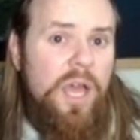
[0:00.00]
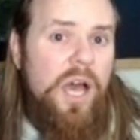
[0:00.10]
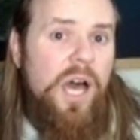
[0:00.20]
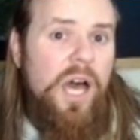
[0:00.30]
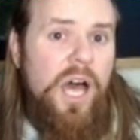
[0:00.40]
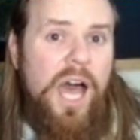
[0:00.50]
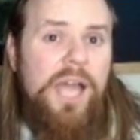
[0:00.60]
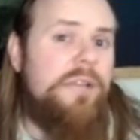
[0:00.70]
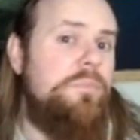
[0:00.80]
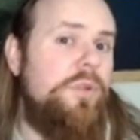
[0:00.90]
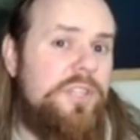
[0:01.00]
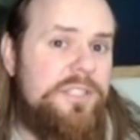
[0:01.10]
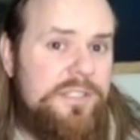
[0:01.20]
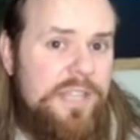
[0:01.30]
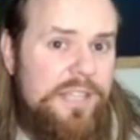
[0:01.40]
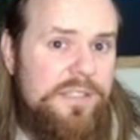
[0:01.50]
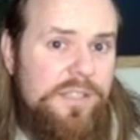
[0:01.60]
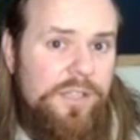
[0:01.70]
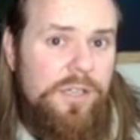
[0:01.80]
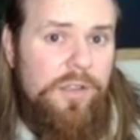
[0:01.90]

I put this as S tier.